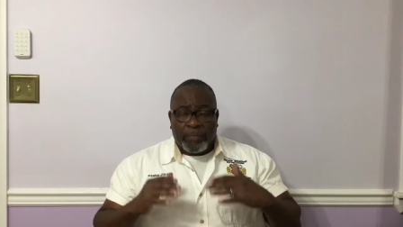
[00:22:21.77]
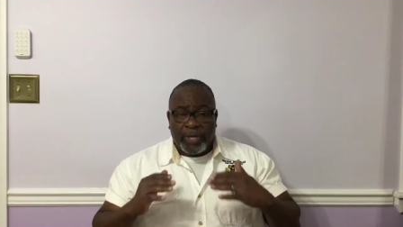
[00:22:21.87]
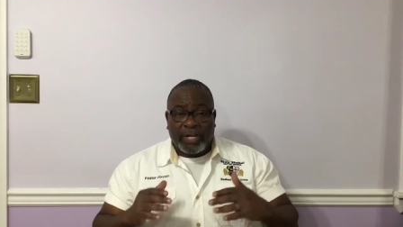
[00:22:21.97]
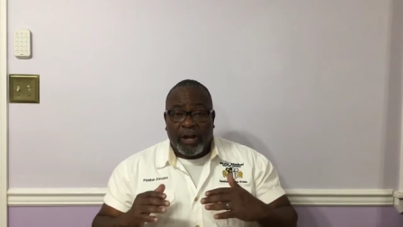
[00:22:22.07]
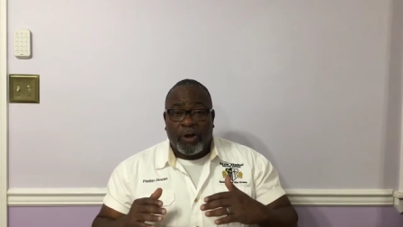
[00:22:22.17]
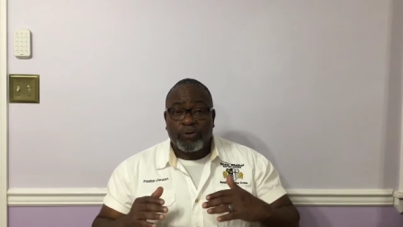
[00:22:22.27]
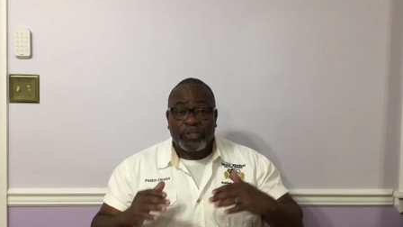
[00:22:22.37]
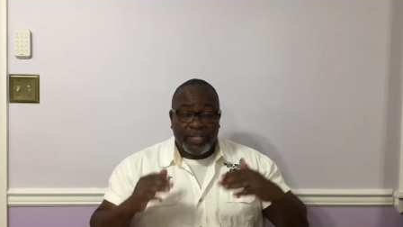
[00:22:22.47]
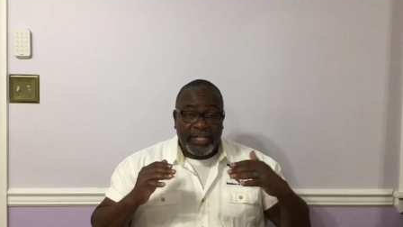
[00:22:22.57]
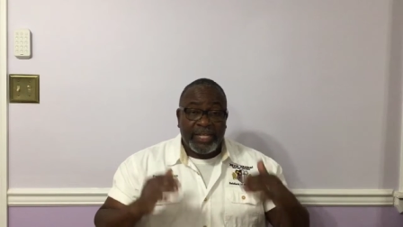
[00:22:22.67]

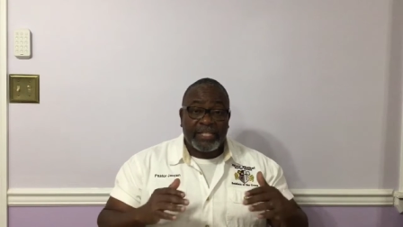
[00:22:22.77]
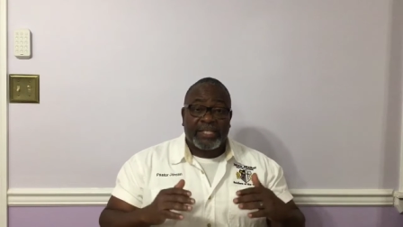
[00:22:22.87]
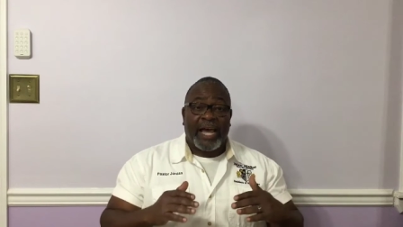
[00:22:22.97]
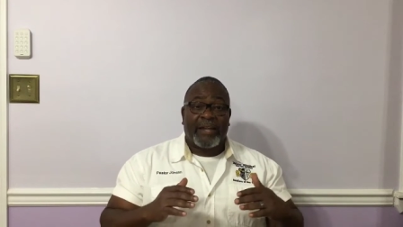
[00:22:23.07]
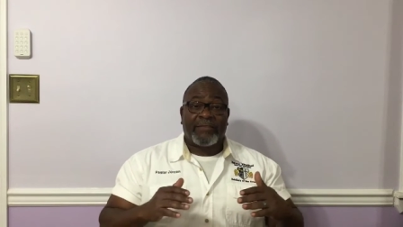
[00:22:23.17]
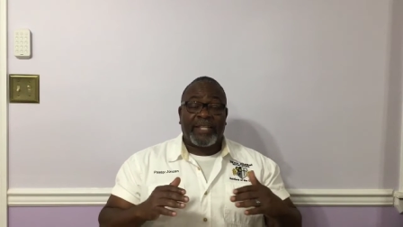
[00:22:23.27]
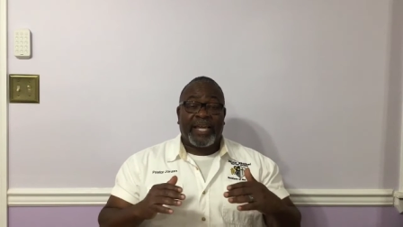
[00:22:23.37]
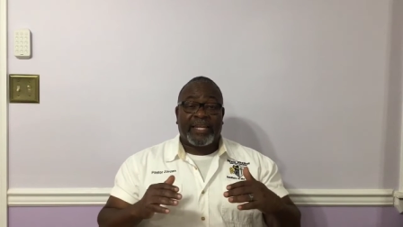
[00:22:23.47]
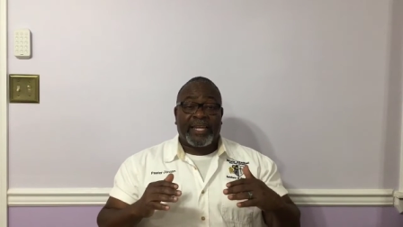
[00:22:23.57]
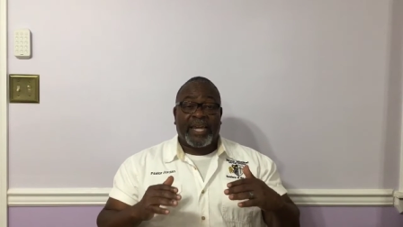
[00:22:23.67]
because inside of
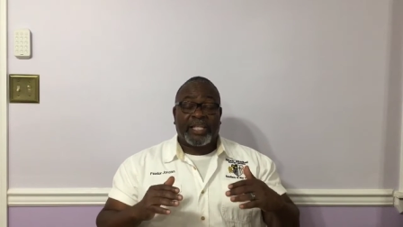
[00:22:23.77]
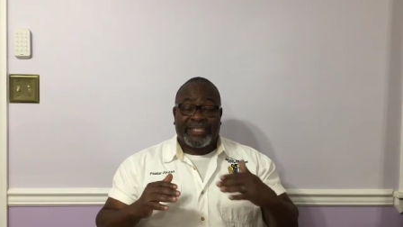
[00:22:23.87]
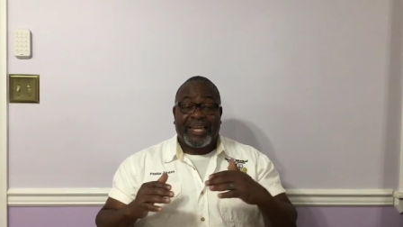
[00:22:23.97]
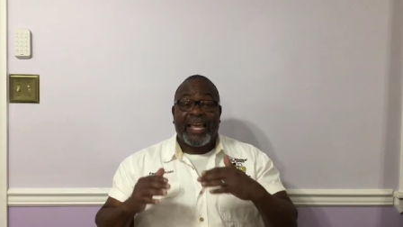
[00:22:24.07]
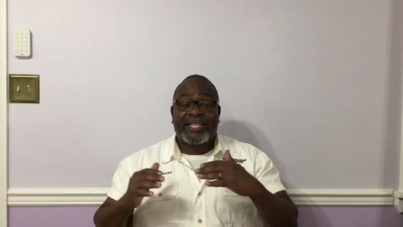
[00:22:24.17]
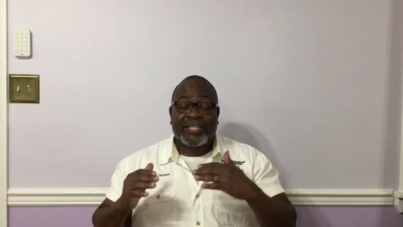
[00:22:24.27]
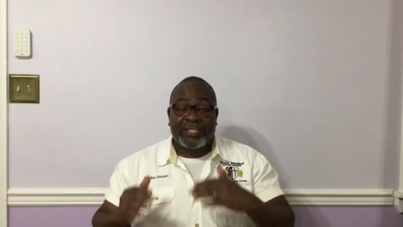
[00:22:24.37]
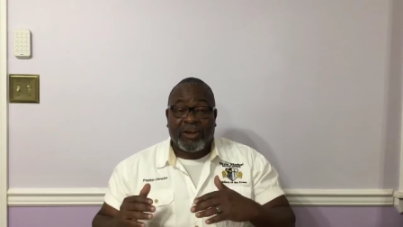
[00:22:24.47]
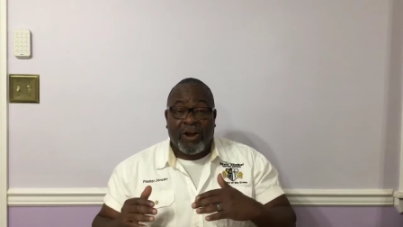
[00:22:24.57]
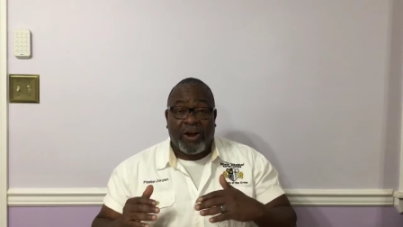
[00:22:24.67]
that gate
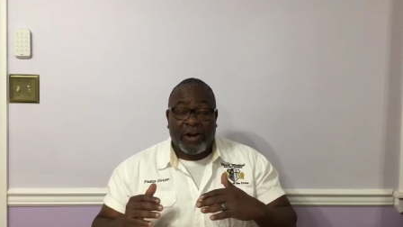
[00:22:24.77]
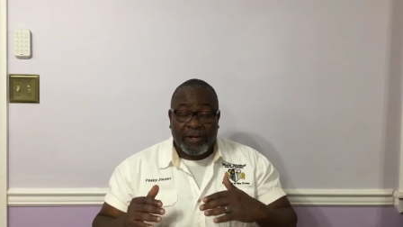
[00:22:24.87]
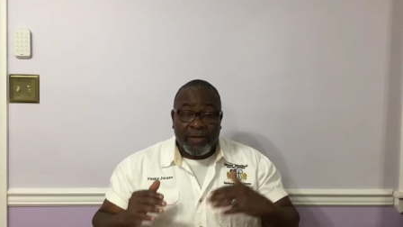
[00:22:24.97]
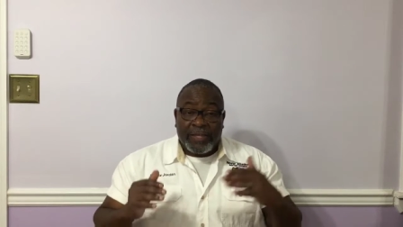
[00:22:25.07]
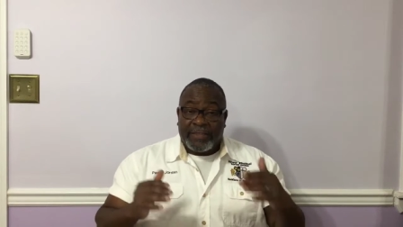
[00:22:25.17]
chances are